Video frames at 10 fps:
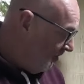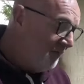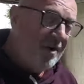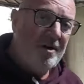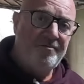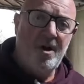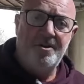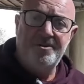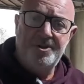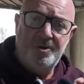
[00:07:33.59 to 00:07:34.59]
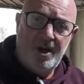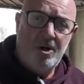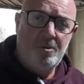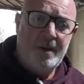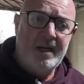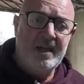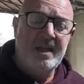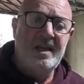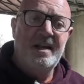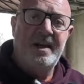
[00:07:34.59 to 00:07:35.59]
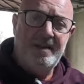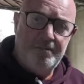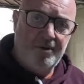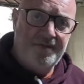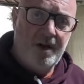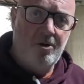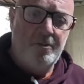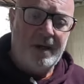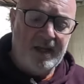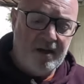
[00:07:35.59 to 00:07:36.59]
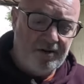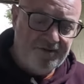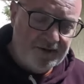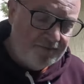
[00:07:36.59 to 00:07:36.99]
buff off, rather than doing the whole bike and then buff the whole bike off.